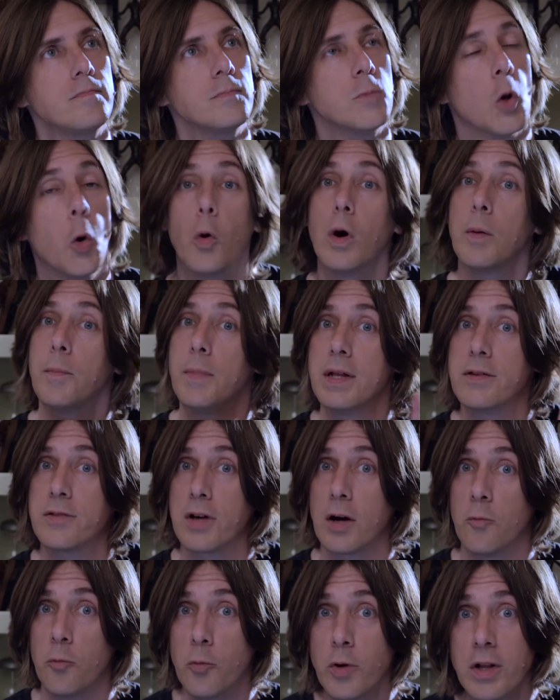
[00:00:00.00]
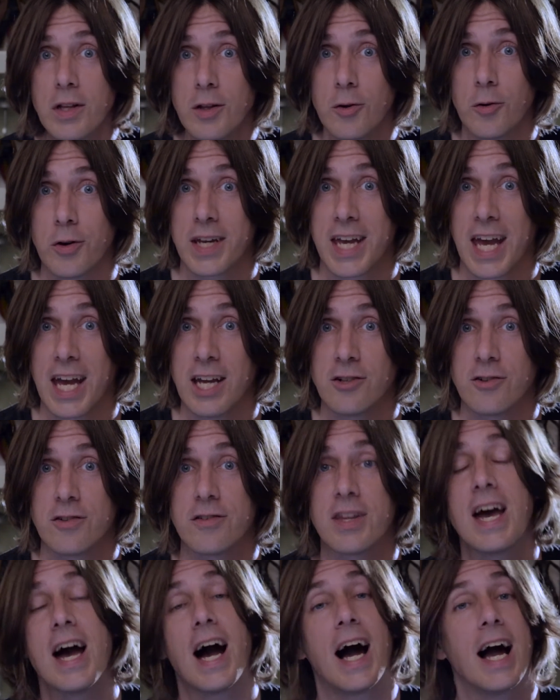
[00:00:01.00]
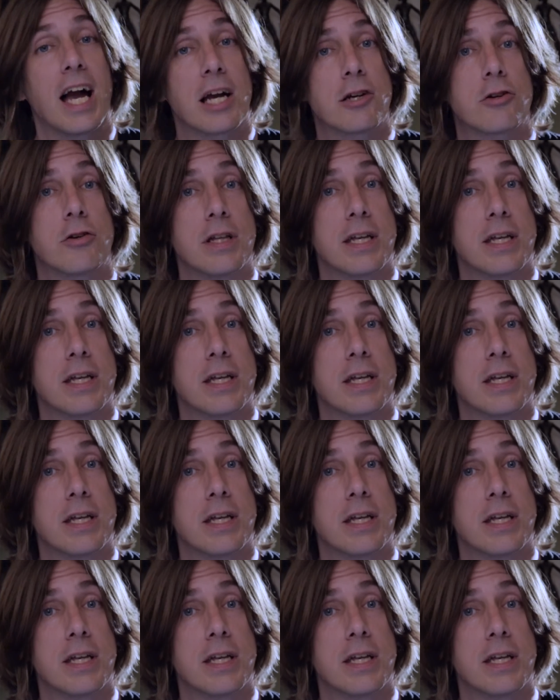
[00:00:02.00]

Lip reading: Or it means on really good occasions, I actually